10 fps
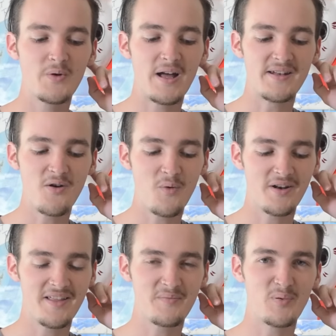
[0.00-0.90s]
I don't want
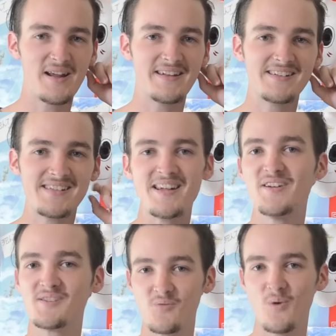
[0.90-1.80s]
to like break into
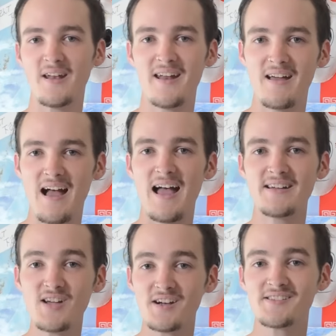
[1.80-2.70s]
tears when I
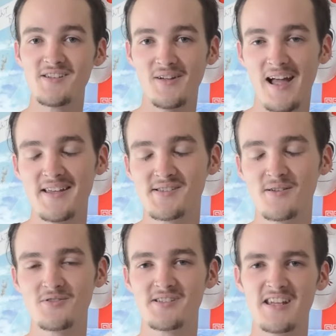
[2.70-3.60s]
talk to you guys.
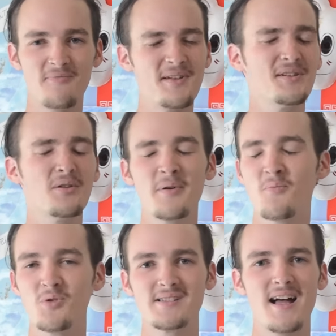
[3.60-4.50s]
So just give me a little bit
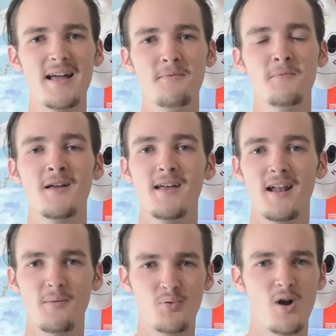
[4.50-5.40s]
more time
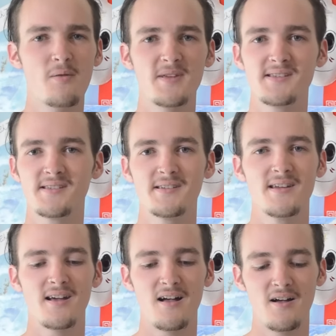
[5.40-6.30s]
and I promise
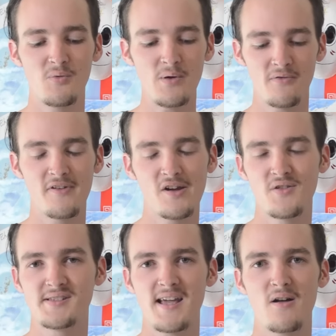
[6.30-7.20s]
uh, we will figure
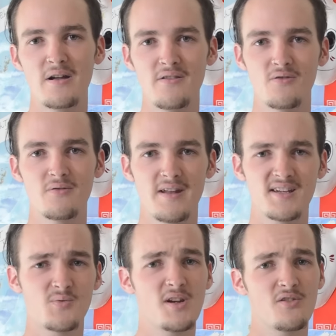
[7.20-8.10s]
this out either
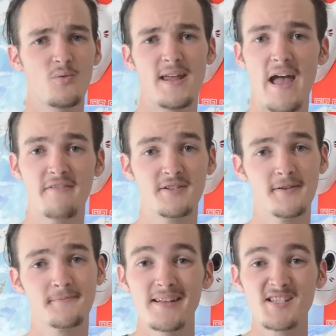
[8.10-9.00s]
next week or the week after.
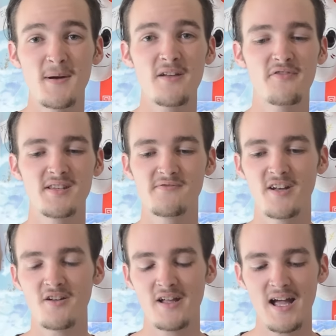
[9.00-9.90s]
That's about it for this
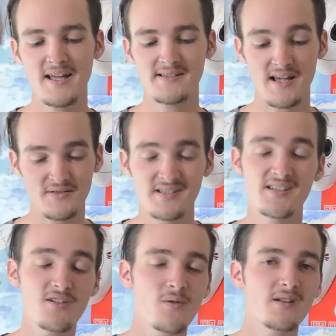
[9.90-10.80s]
video, you guys. I'll
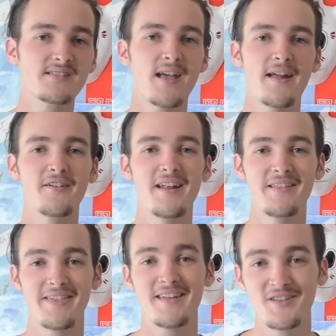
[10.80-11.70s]
see you on Saturday.
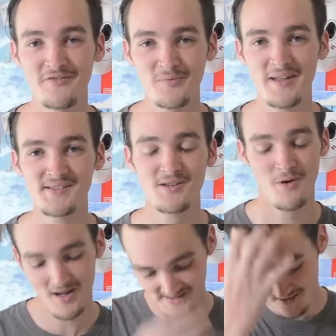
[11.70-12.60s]
Thank you for being so
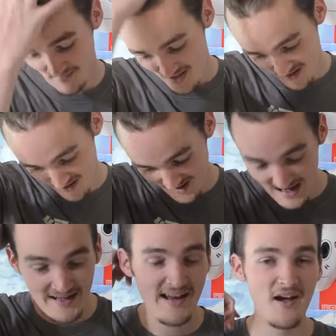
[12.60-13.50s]
awesome. Uh,
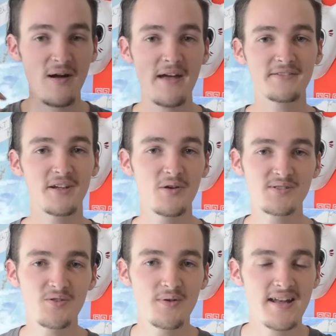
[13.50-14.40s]
I now have to go
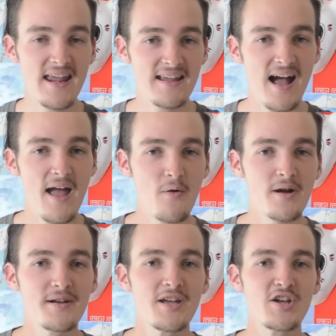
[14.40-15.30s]
to an
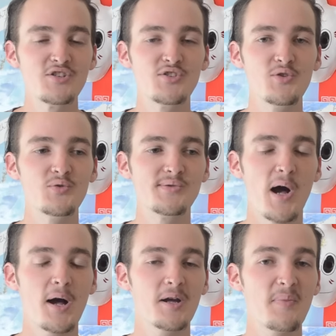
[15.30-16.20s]
Akiwa to
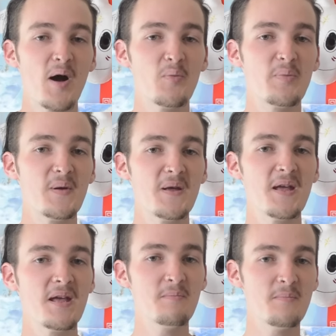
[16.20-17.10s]
talk about
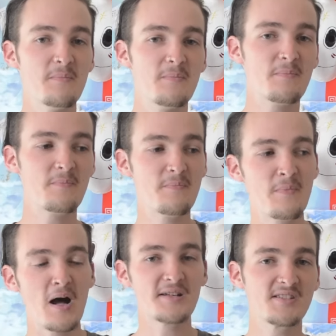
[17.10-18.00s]
being a
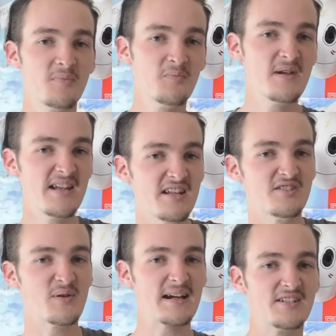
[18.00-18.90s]
possible media
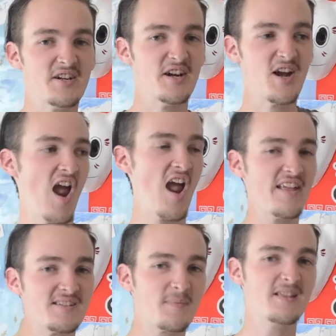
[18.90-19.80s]
director.
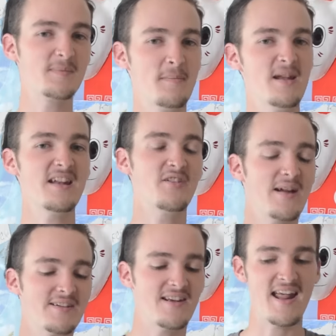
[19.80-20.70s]
This is, is my media
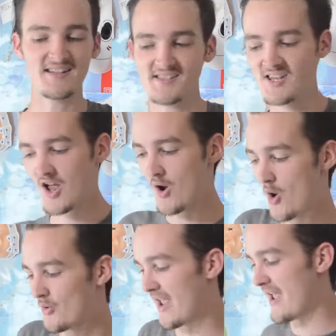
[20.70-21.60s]
director dance.
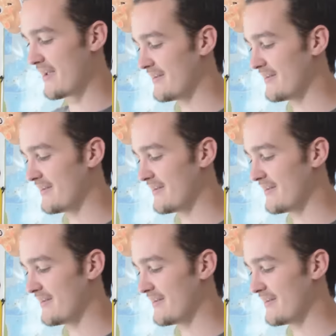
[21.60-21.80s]
Oh yeah.